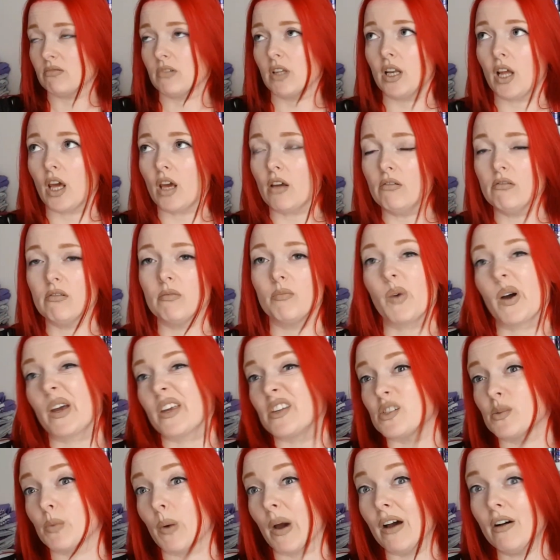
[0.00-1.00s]
You know,
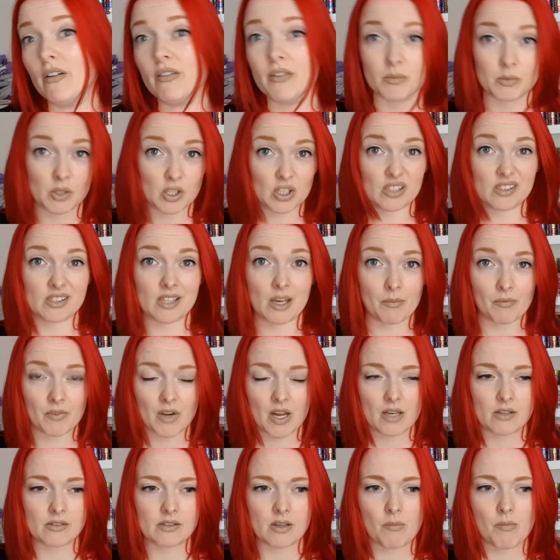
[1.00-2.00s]
might as well. If I'm doing a set of
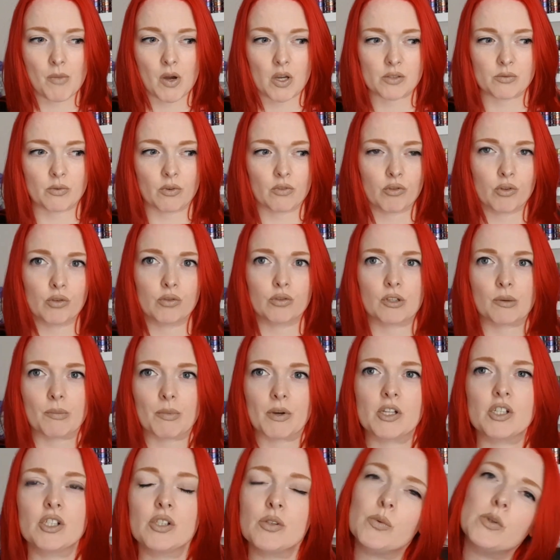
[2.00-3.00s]
nails, I might as well record it.
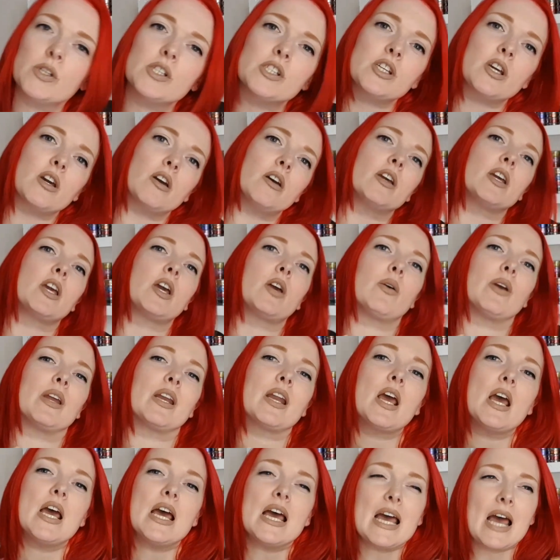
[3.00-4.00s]
But I just wanted to kind of go
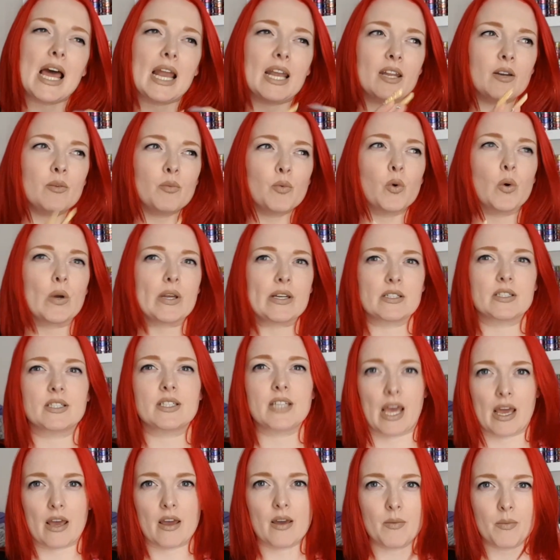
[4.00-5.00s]
in a little more in
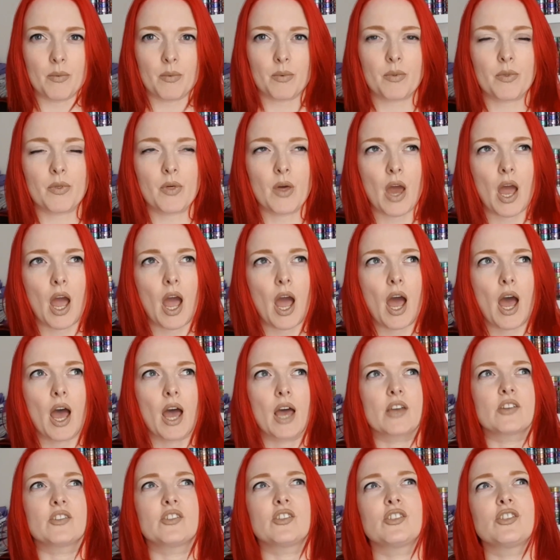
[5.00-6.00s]
depth
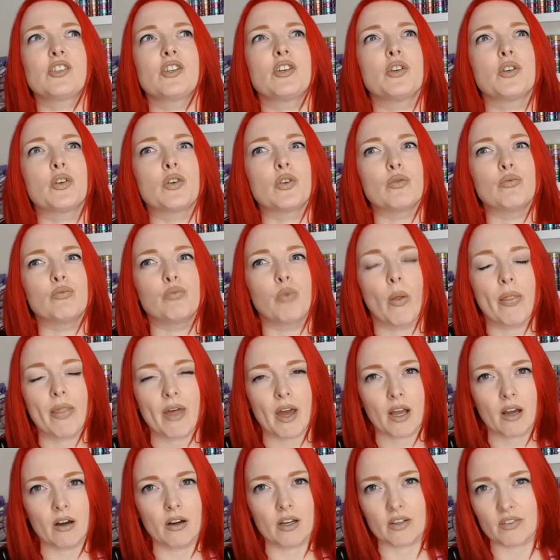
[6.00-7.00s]
as to what
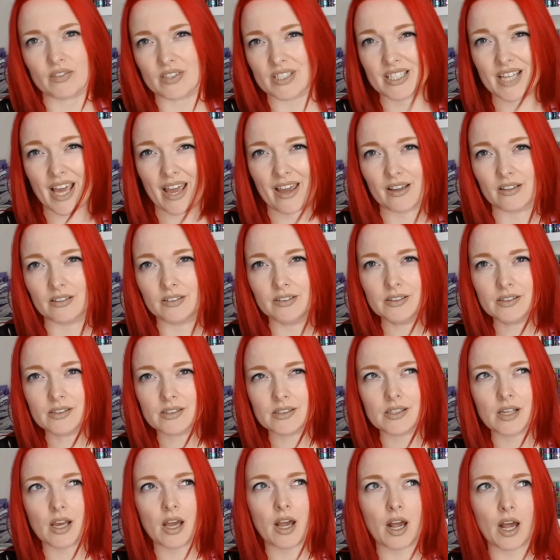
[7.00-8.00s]
that kind of
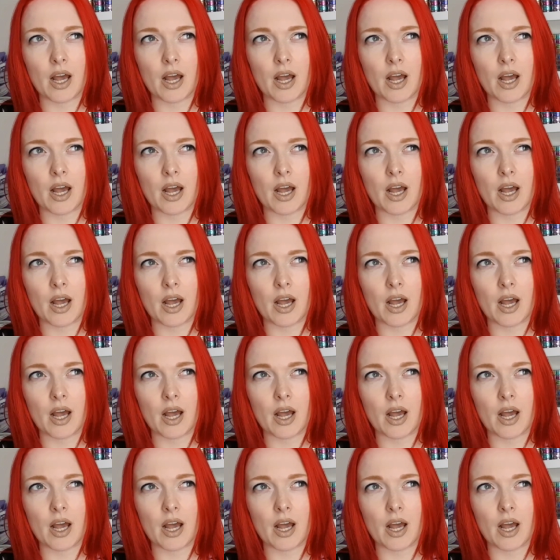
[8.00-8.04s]
entails.